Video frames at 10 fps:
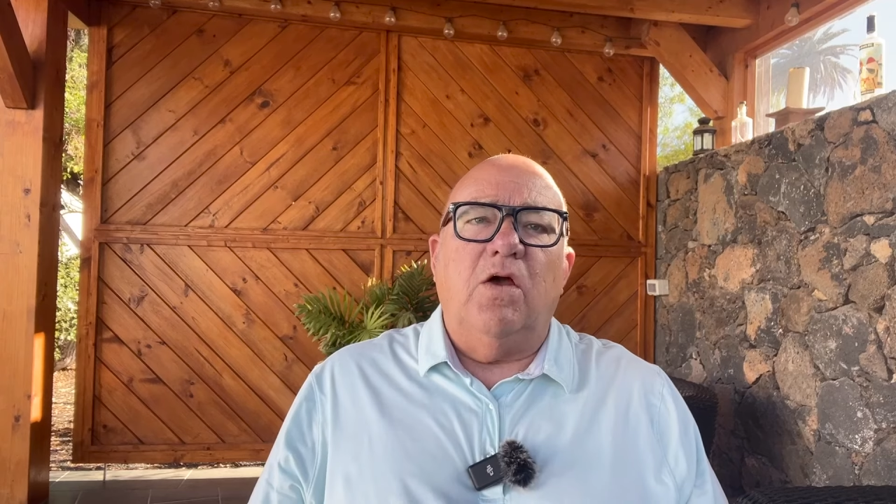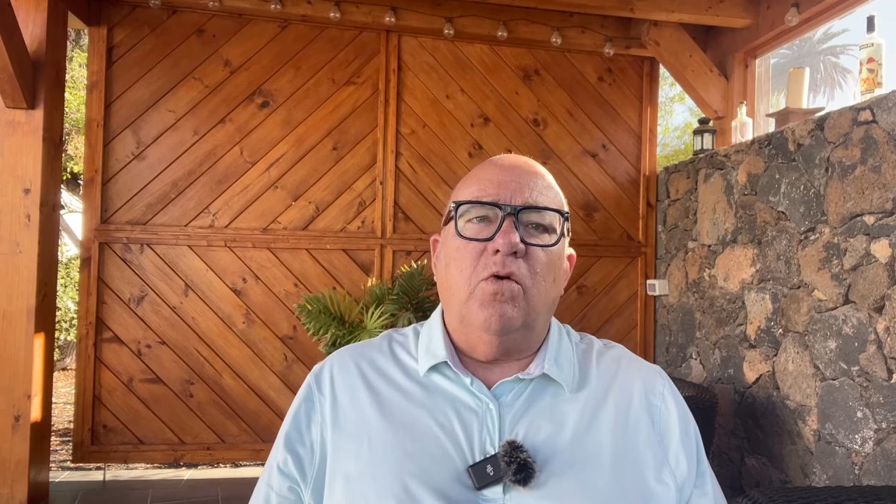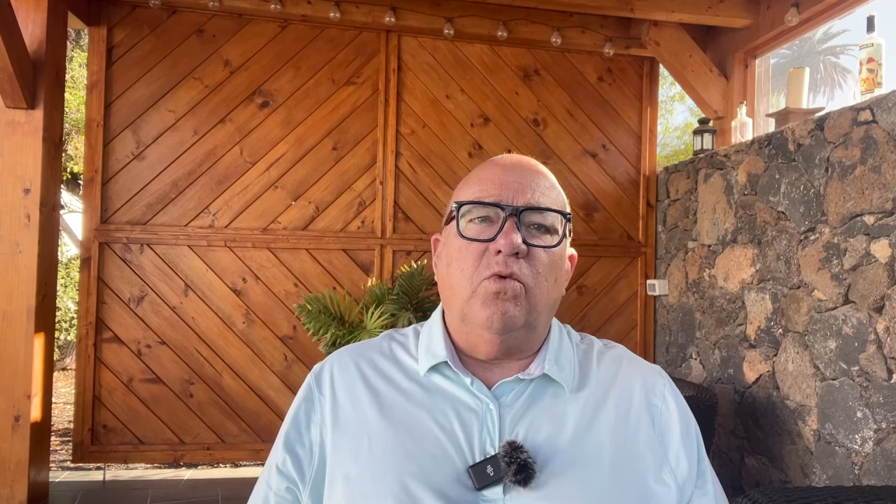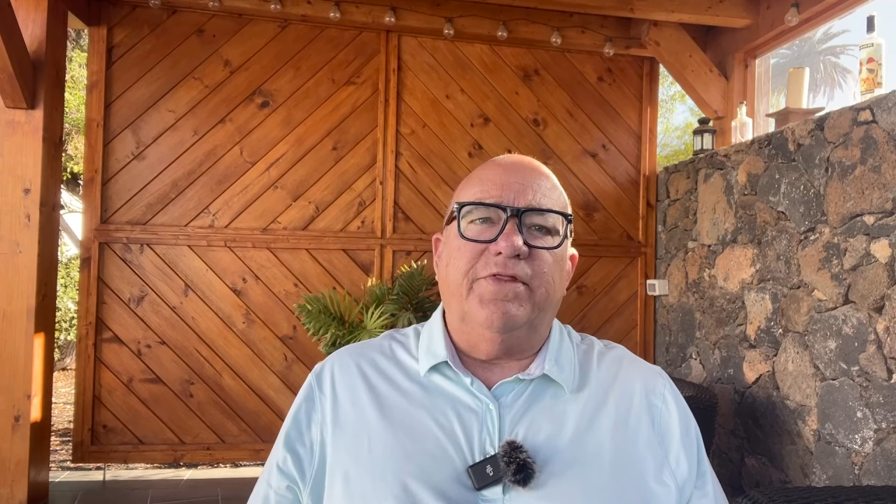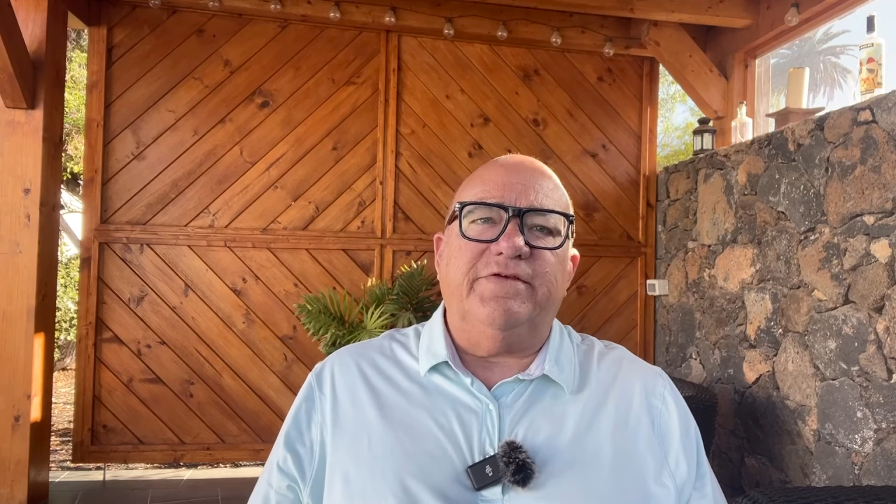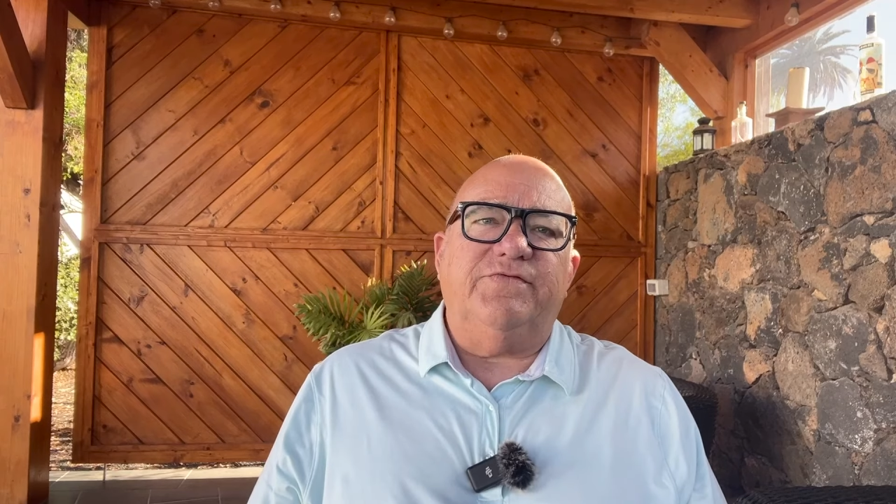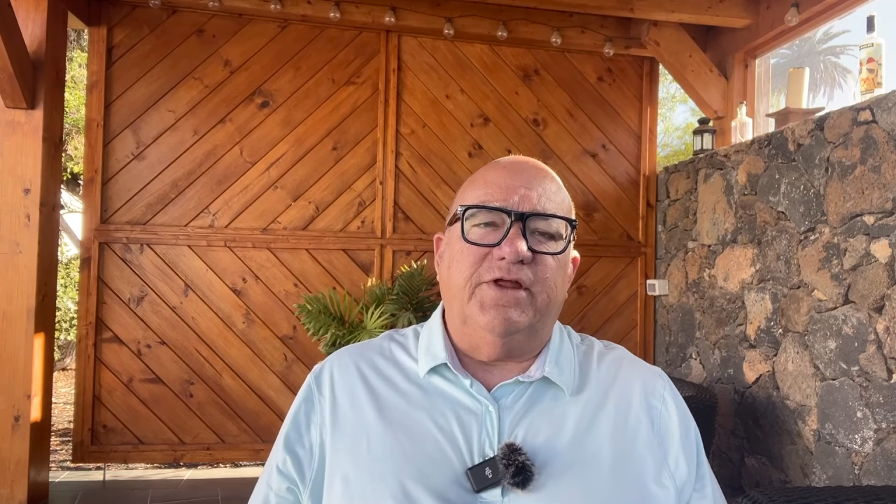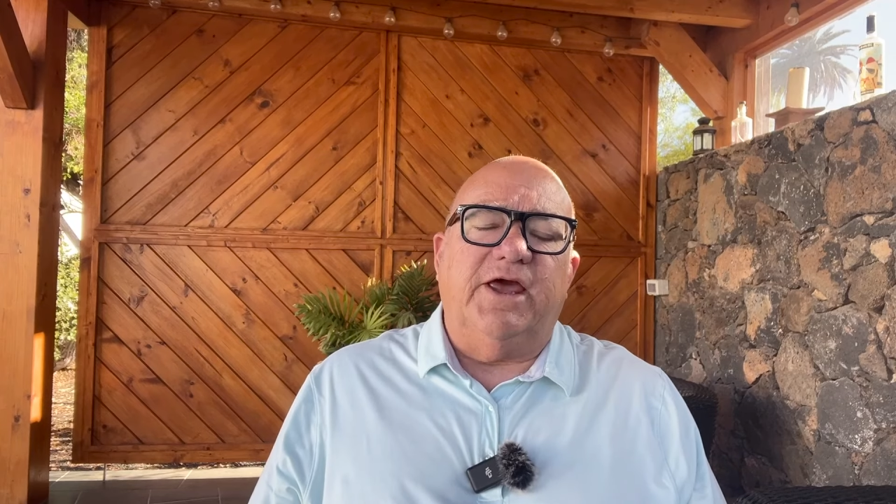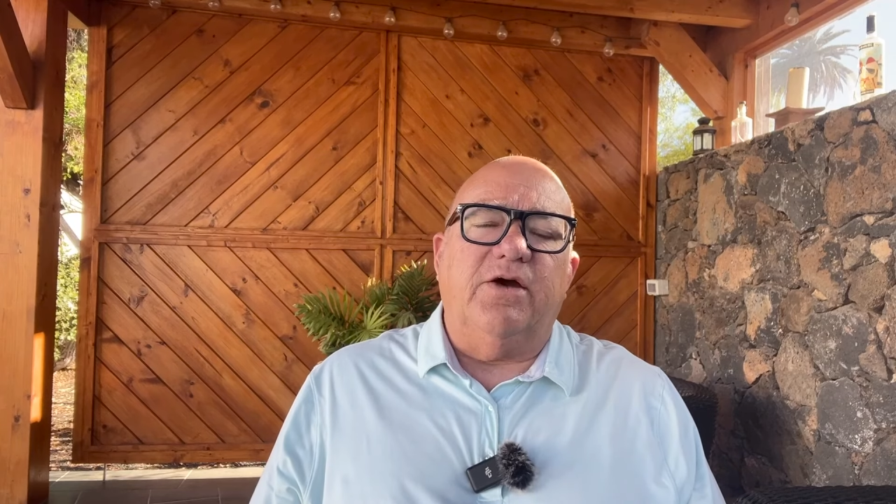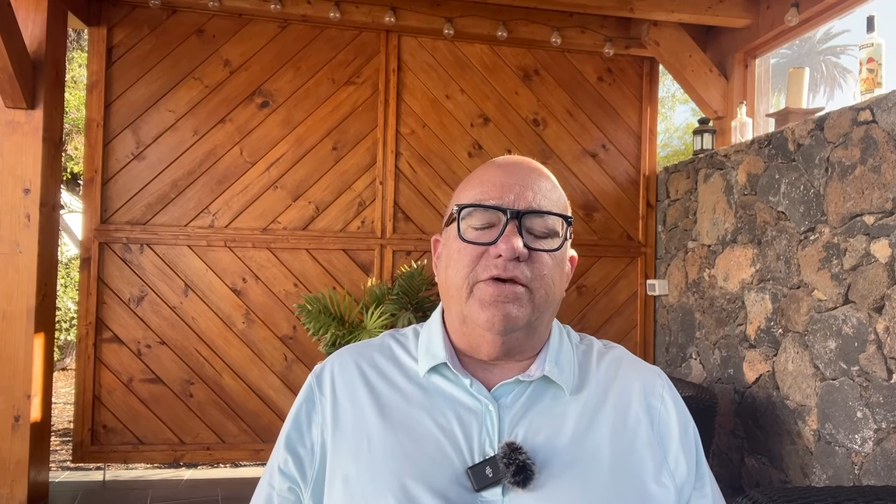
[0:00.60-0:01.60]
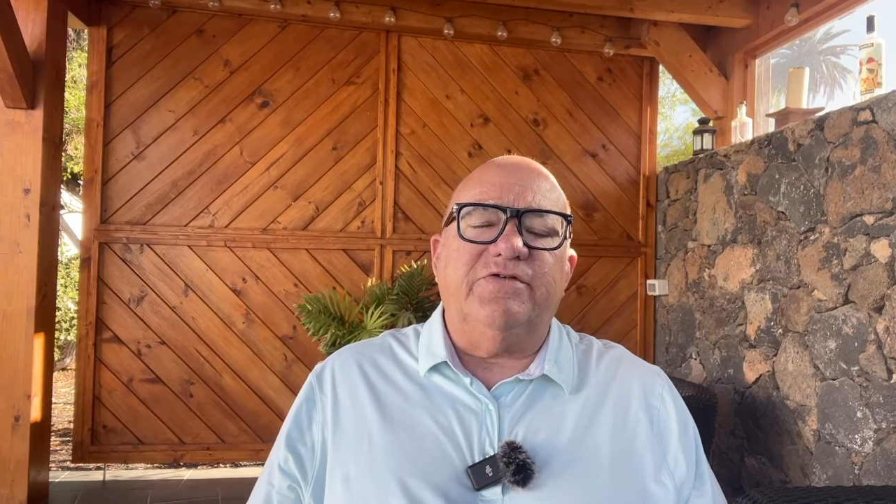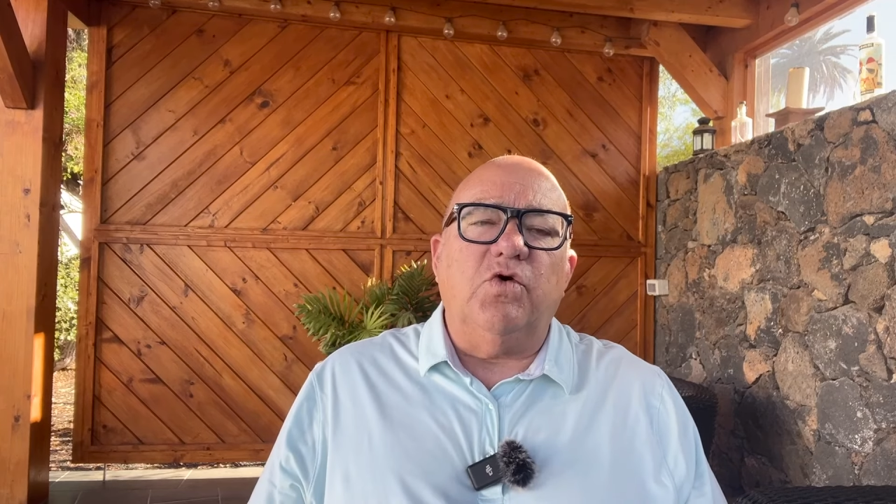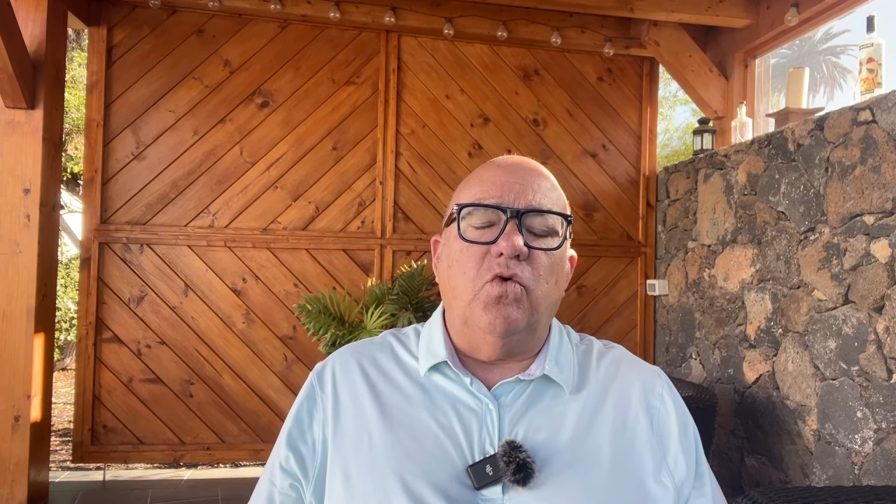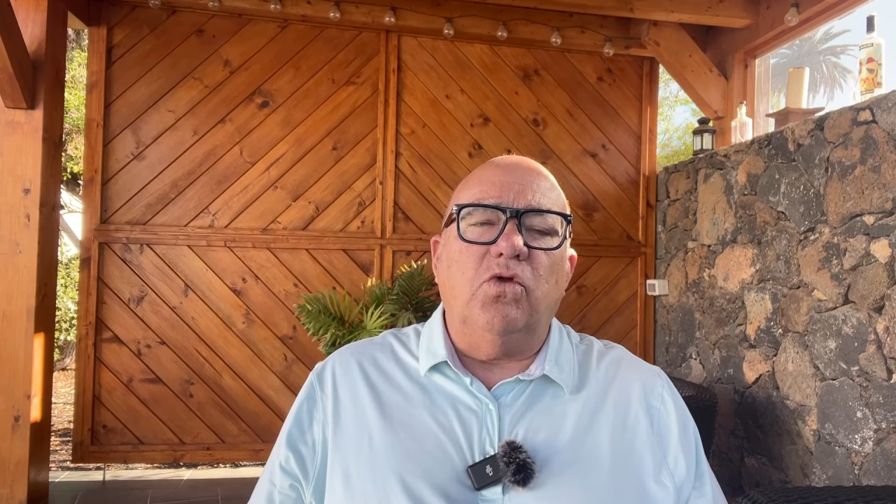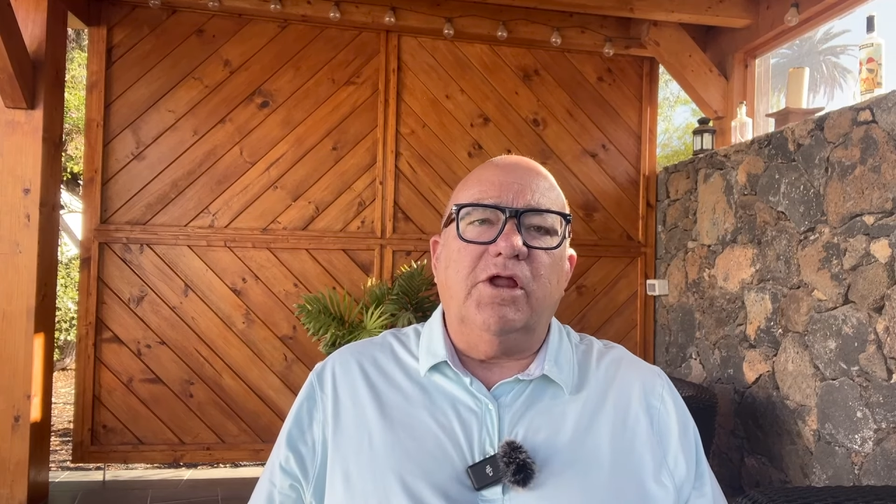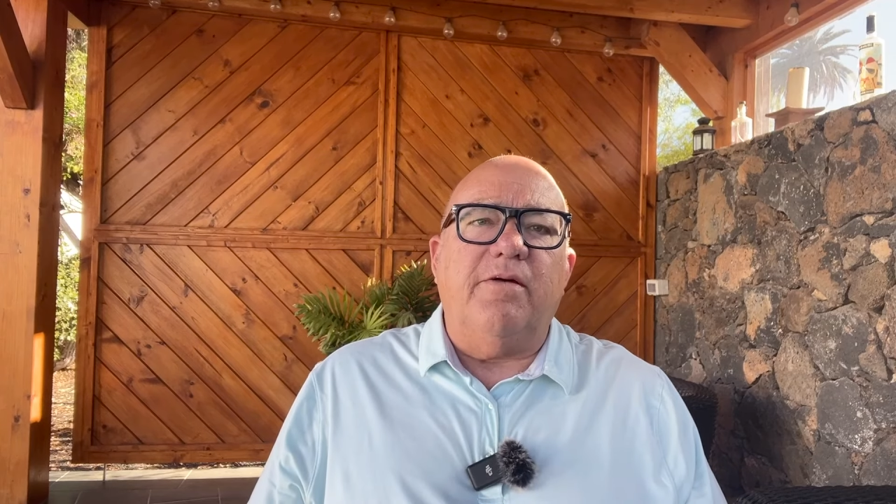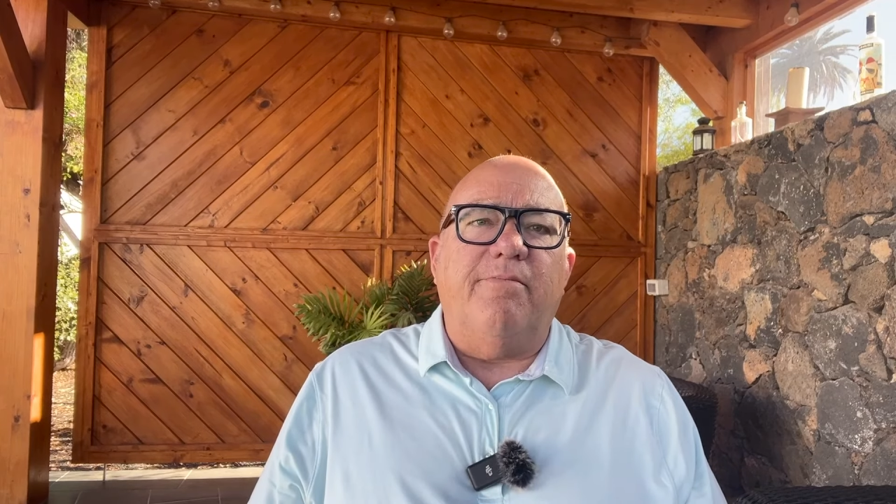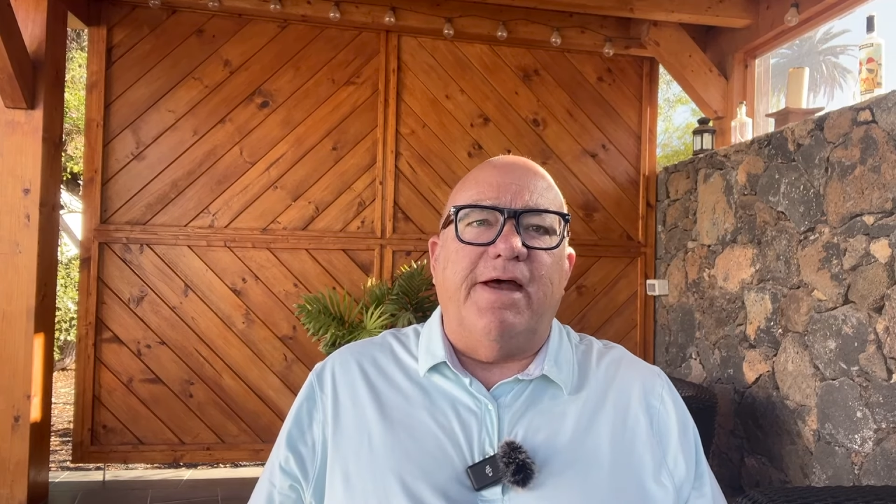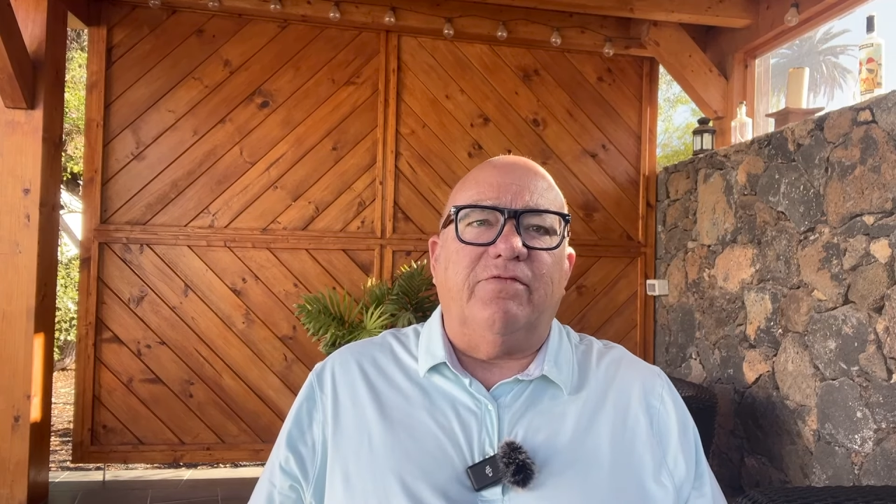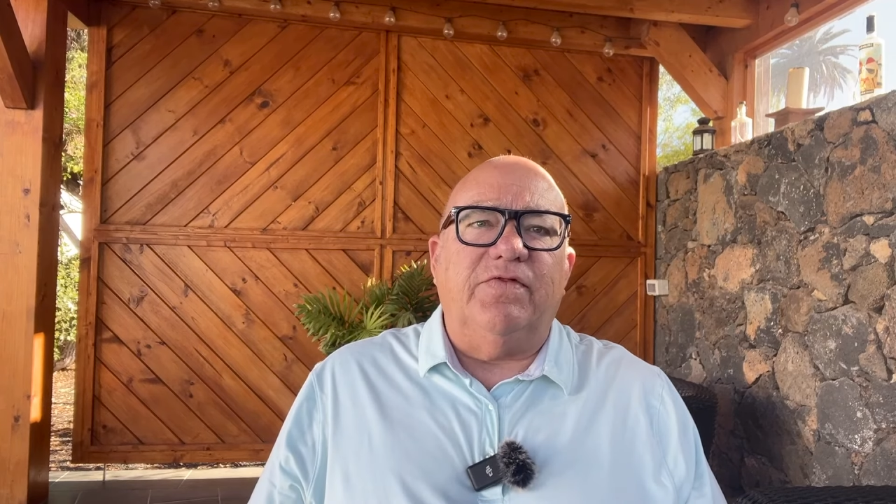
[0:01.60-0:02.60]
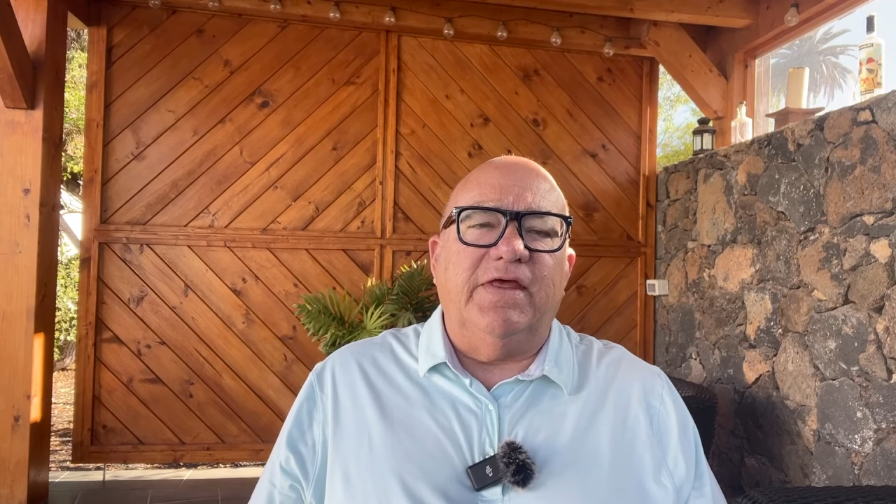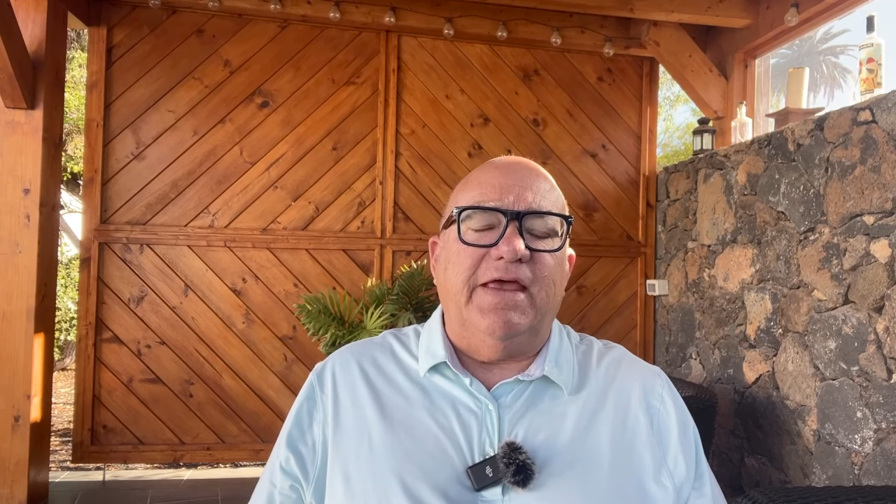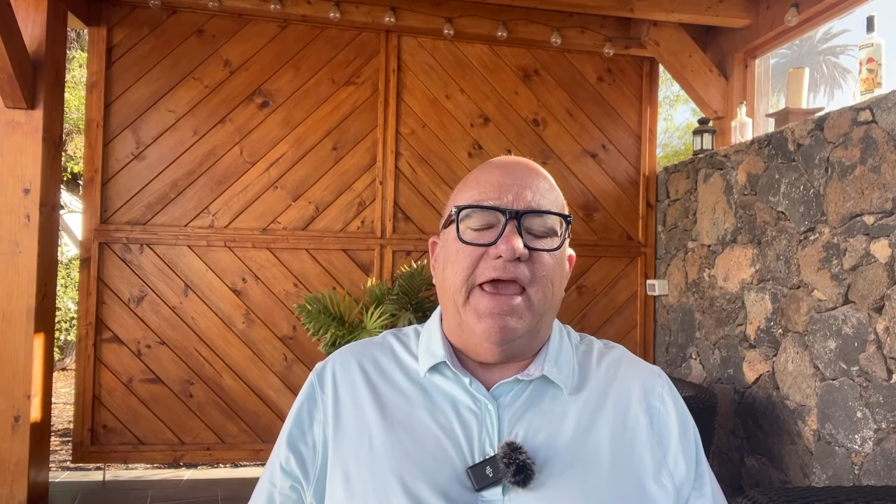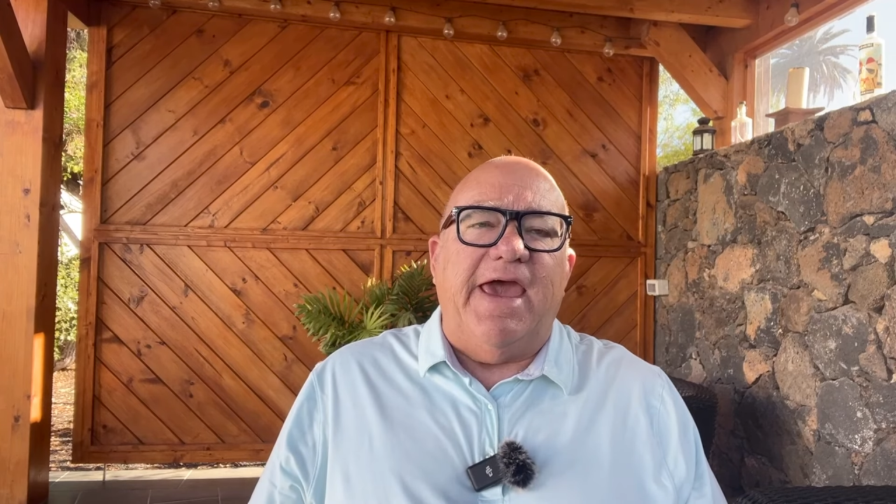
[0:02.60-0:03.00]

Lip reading: Well, this video is all about the